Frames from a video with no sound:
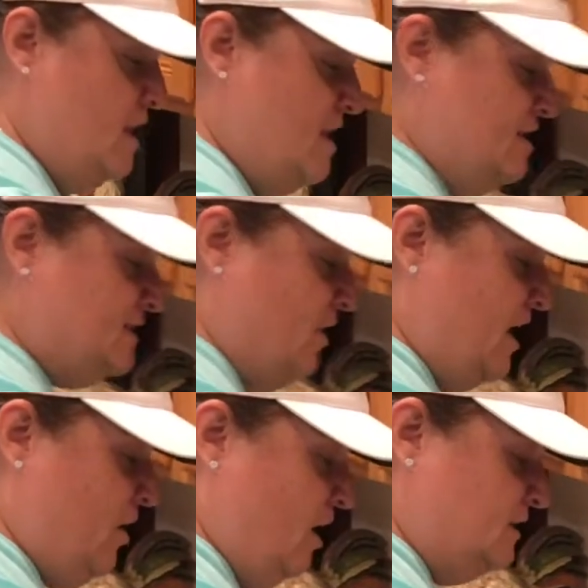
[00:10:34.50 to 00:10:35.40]
so I
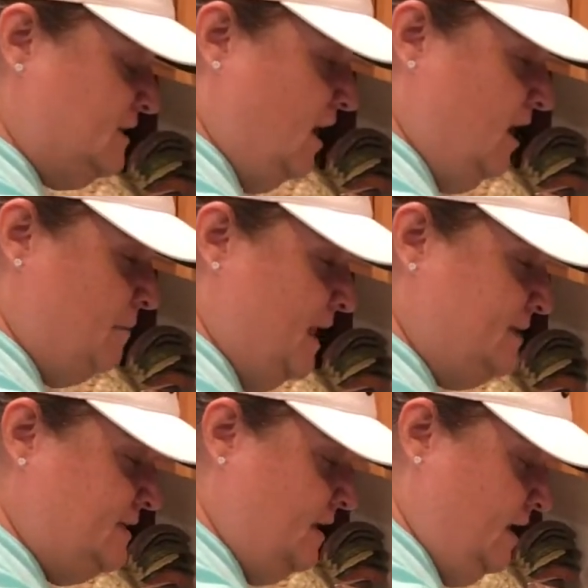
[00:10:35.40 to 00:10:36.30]
called Tom, and I
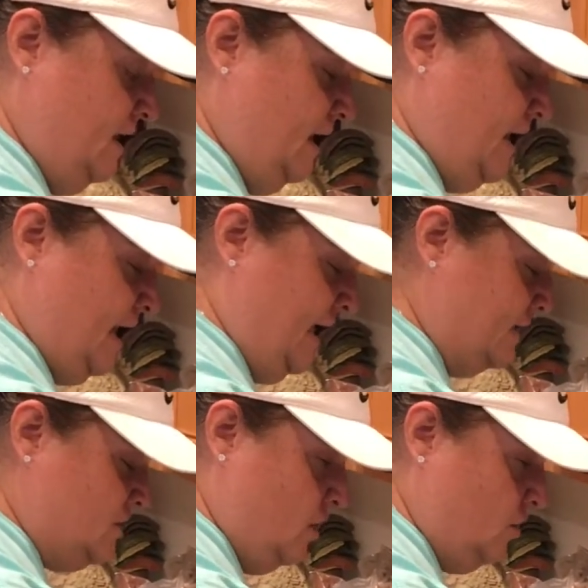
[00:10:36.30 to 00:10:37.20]
said, honey, I
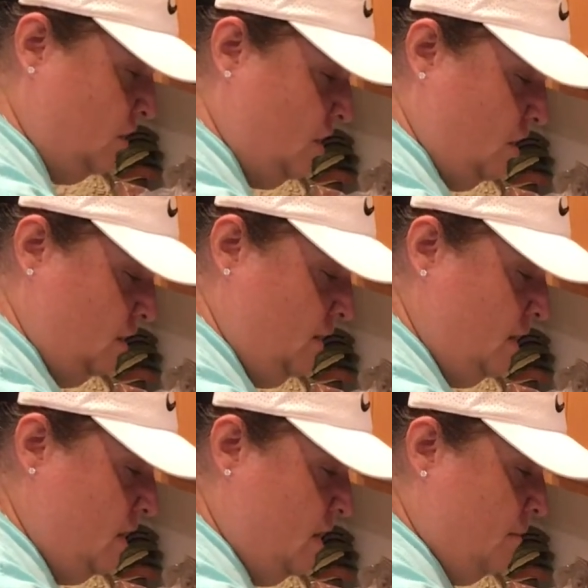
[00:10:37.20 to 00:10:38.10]
can't talk long,
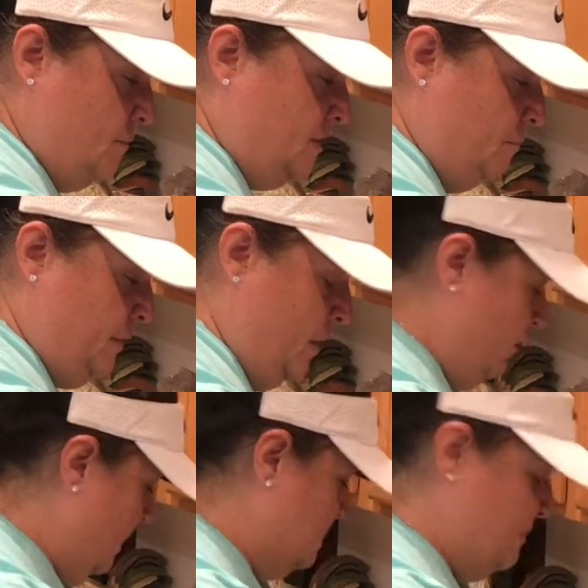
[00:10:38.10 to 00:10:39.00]
but the boat
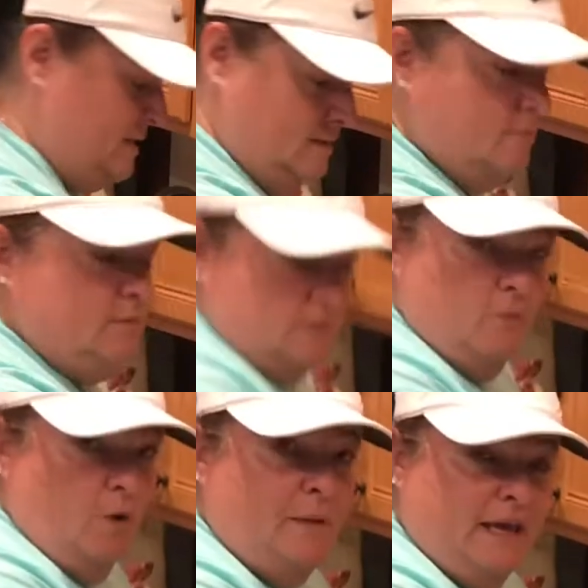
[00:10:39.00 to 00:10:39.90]

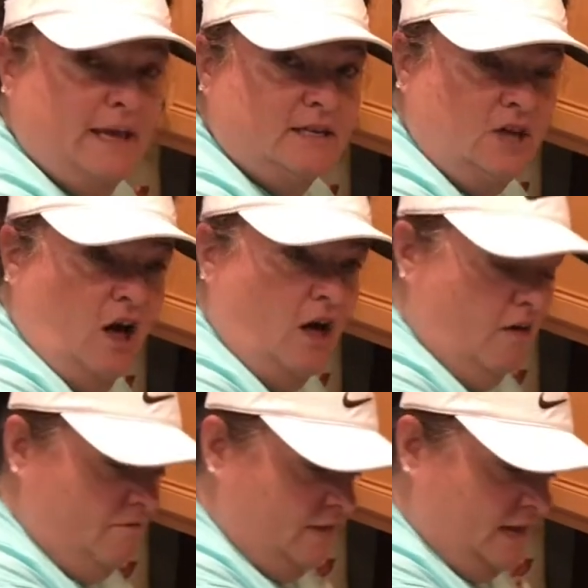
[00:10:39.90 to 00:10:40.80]
we've been kicked
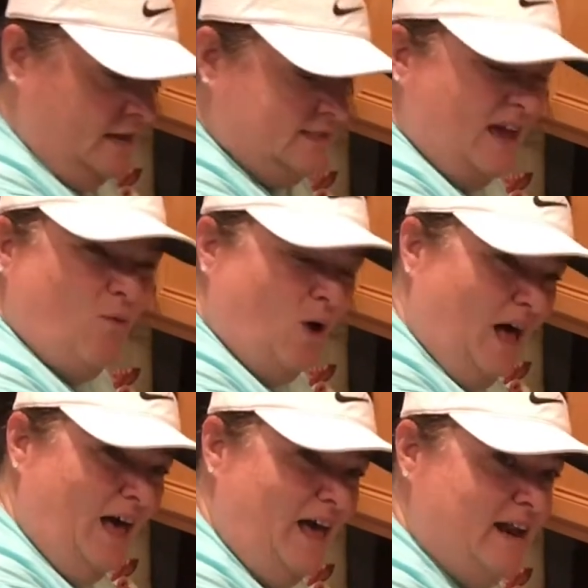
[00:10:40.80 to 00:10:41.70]
off. And he's like,
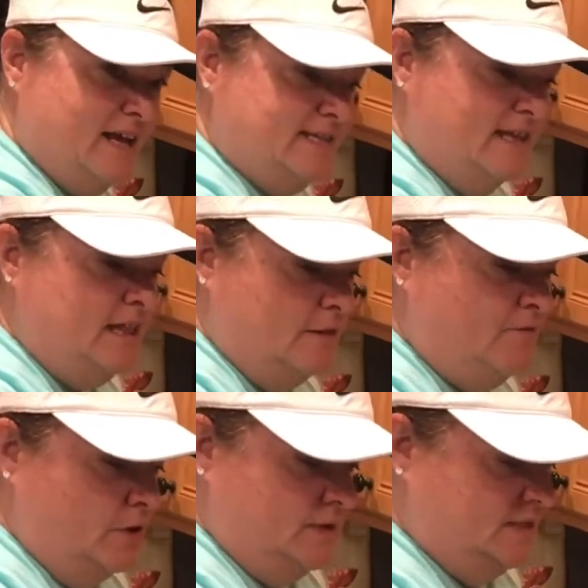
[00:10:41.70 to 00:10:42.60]
what? And then the
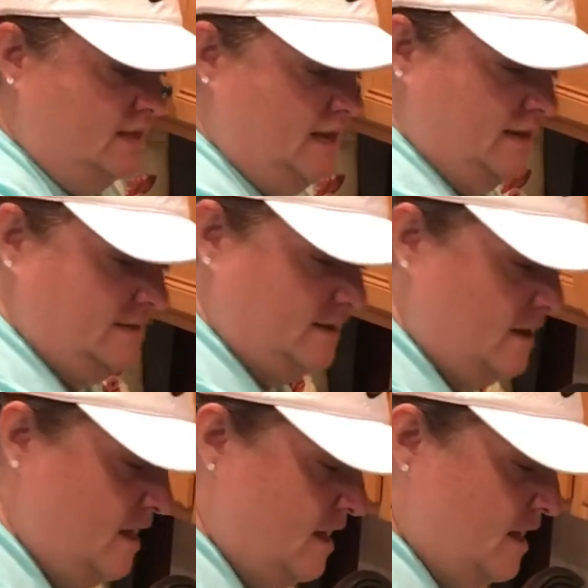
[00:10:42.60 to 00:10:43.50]
phone disconnected.
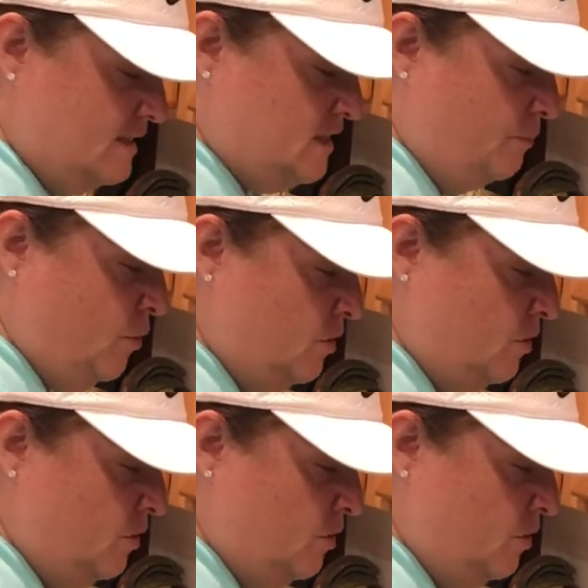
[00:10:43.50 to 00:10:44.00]
So poor